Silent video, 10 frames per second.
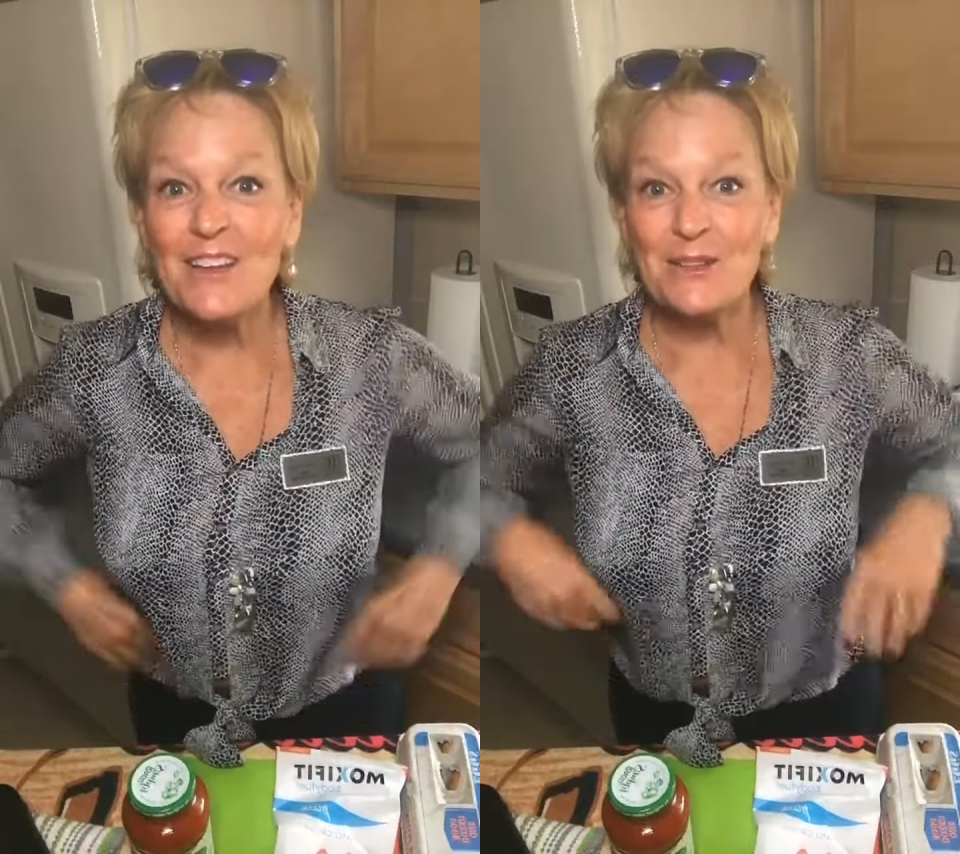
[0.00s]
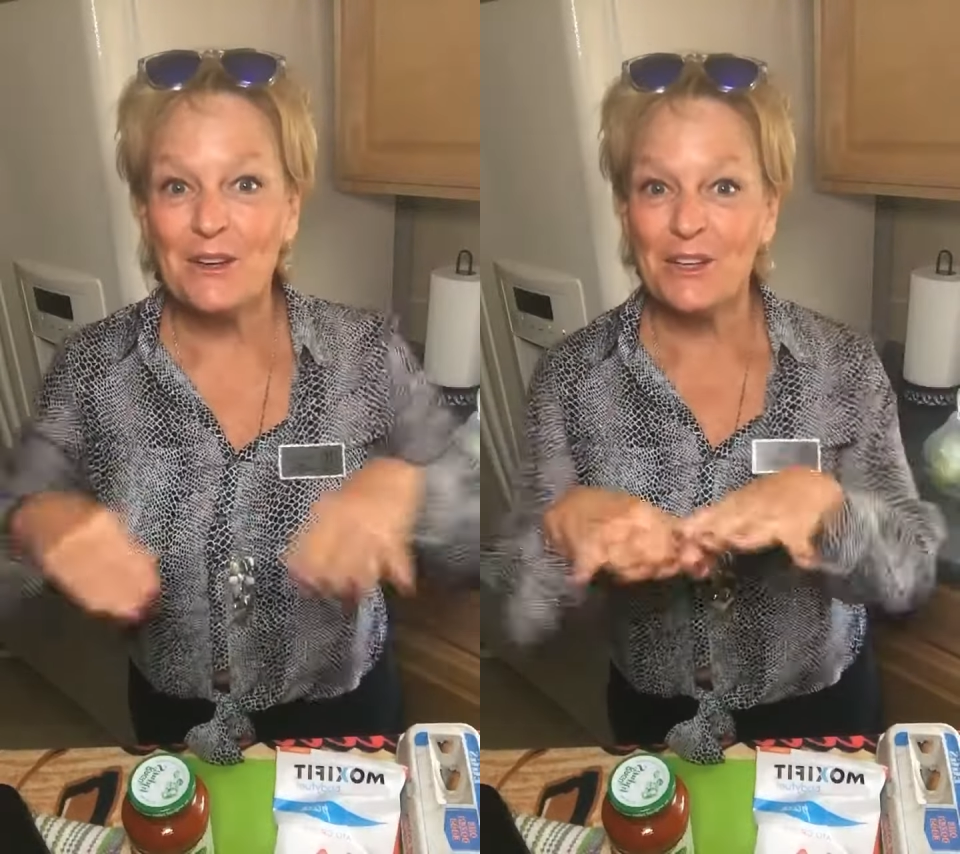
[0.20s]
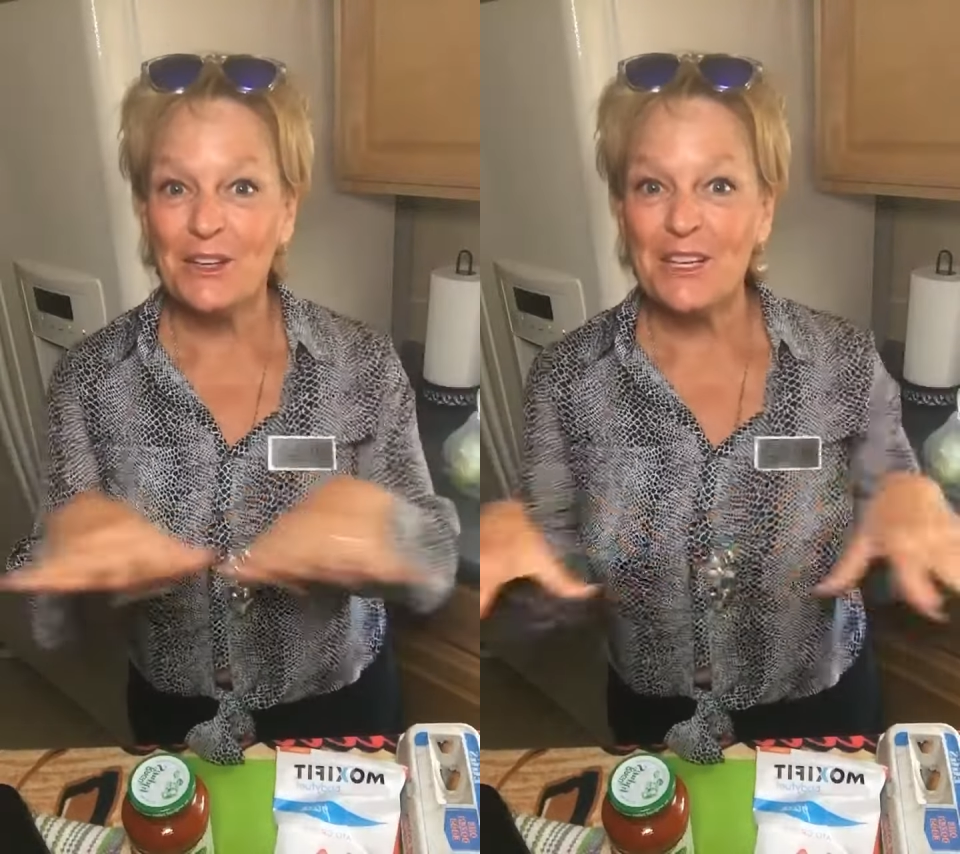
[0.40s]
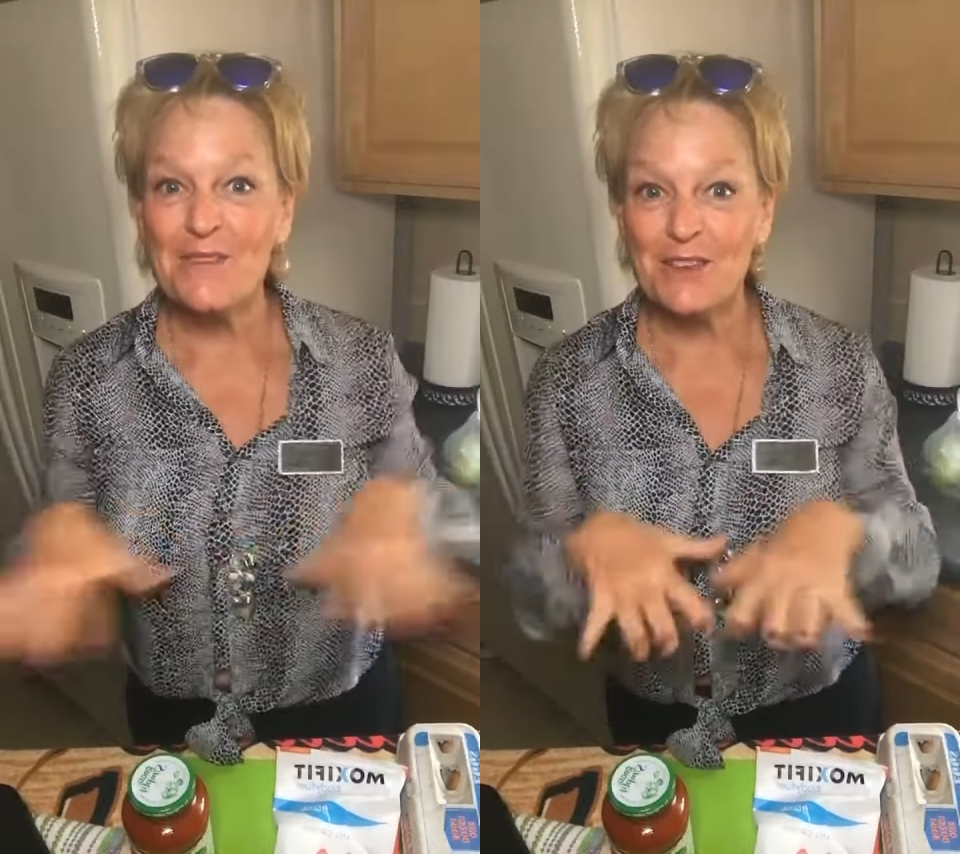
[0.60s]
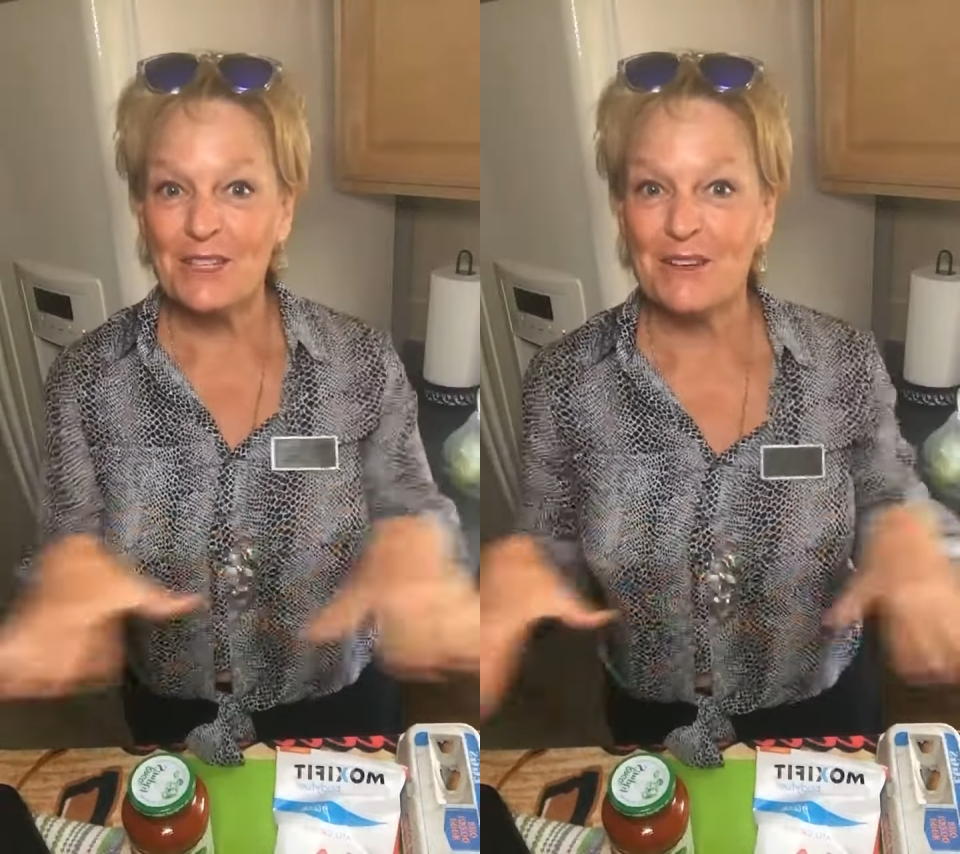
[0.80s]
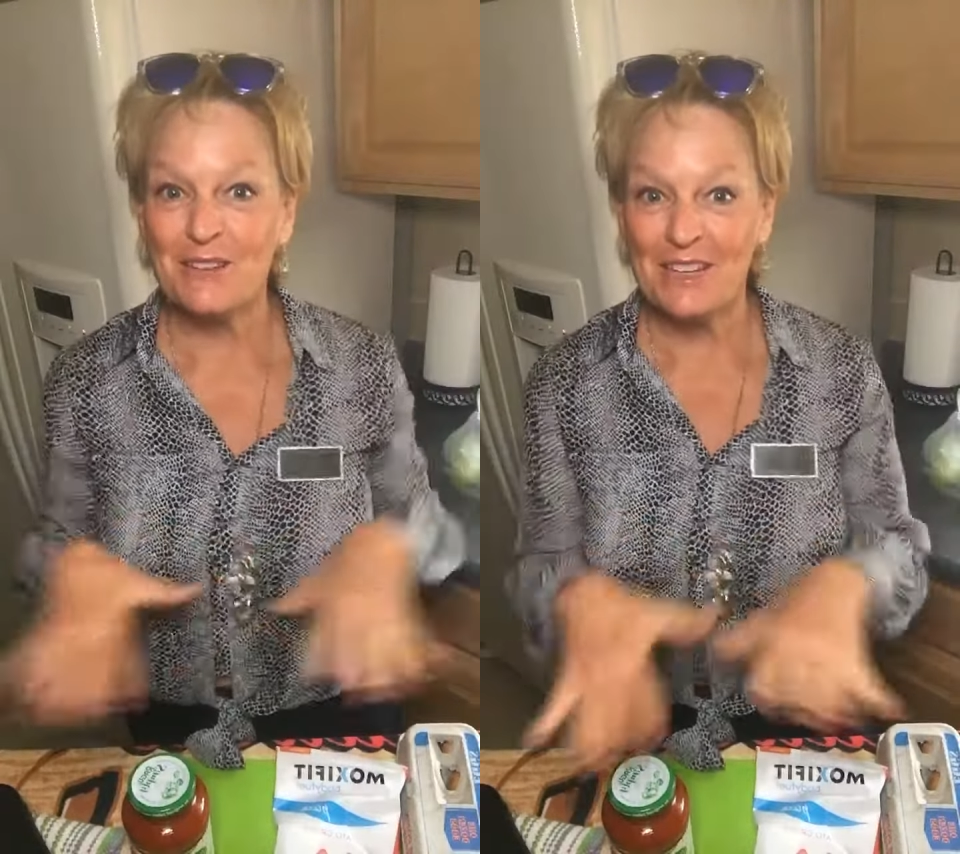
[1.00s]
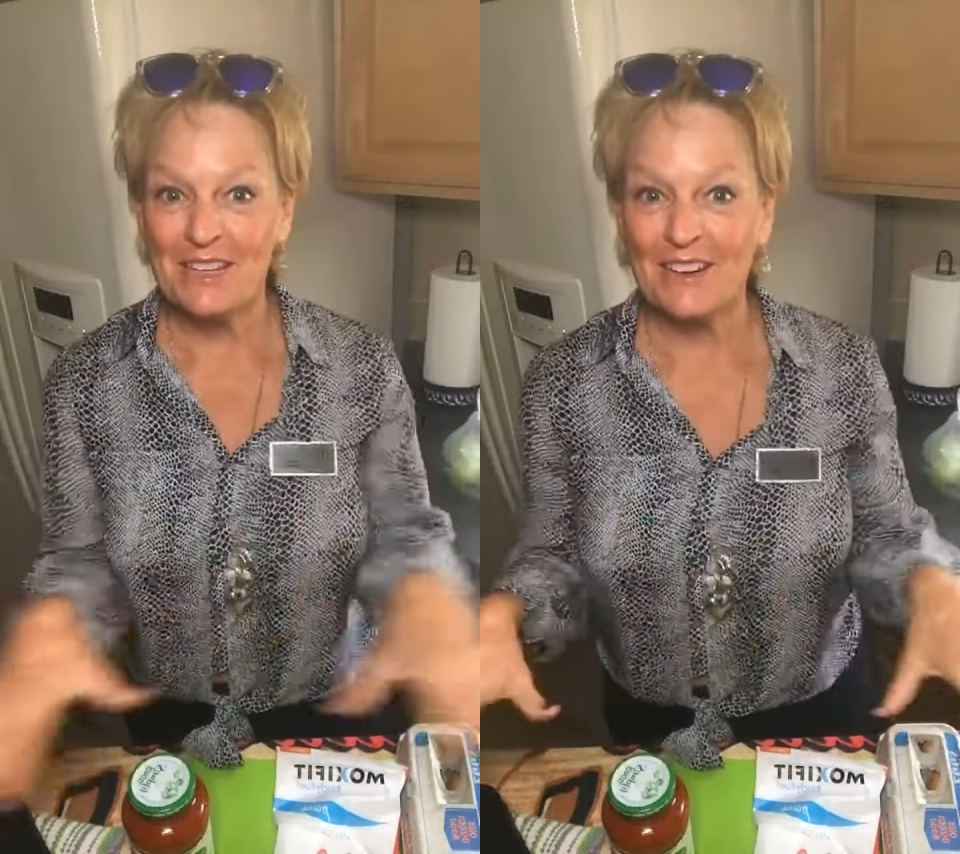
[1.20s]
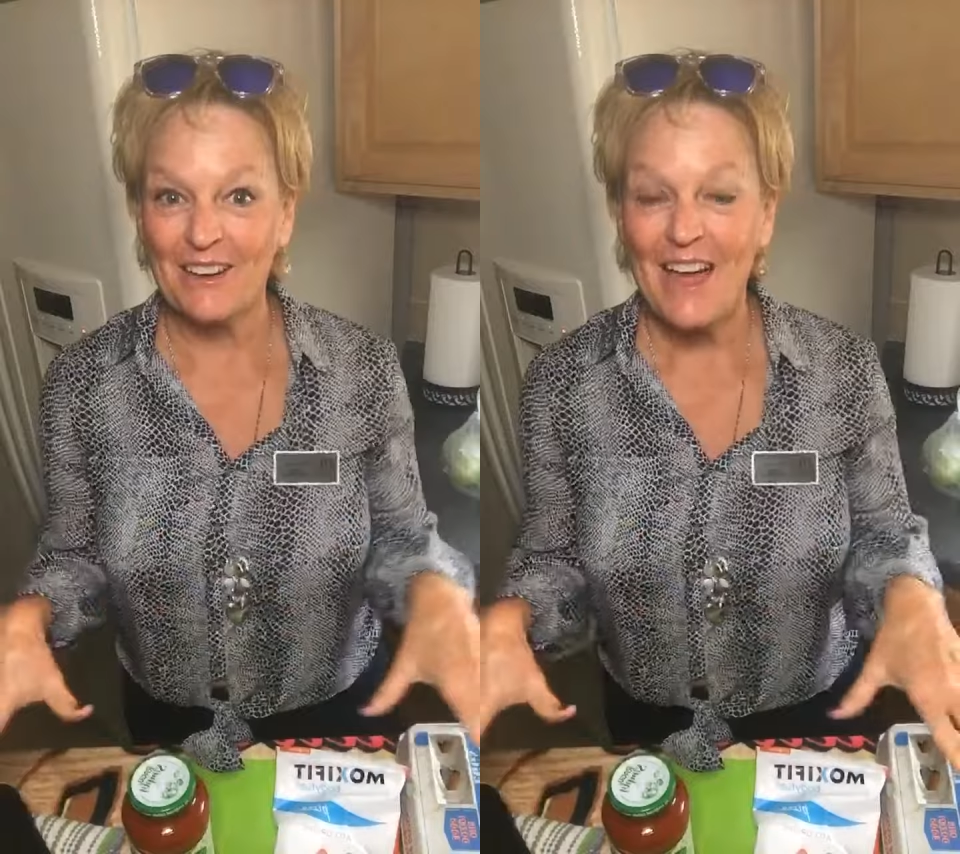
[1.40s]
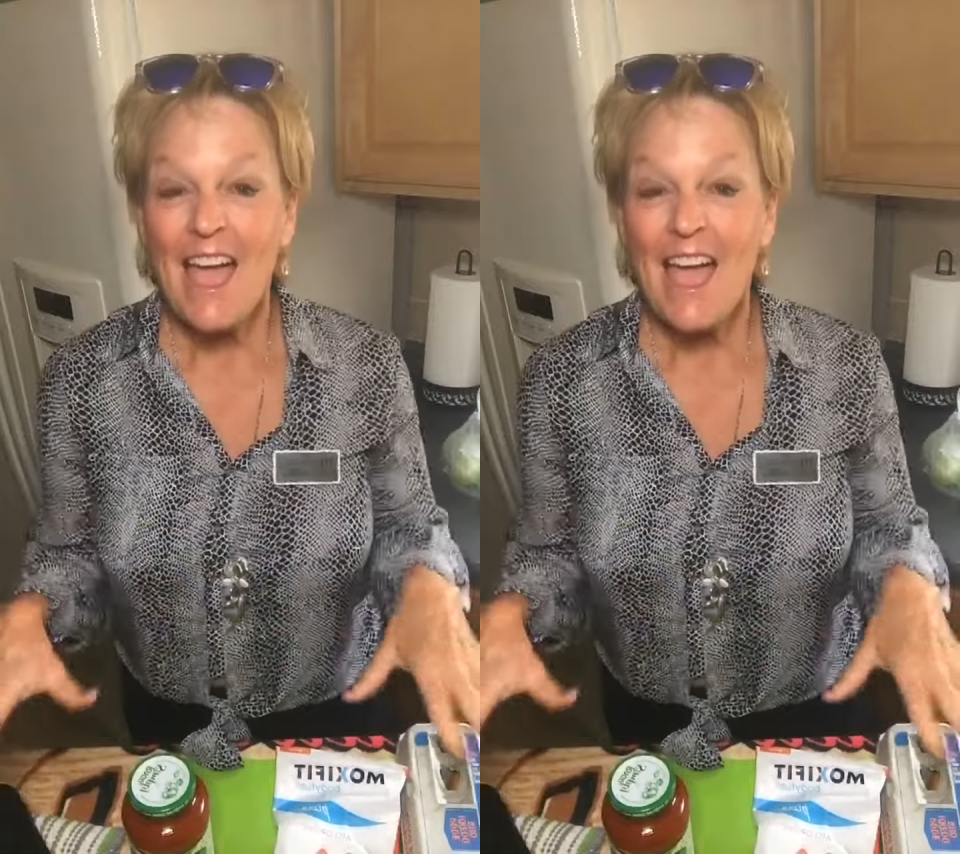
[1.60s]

do a cooking video here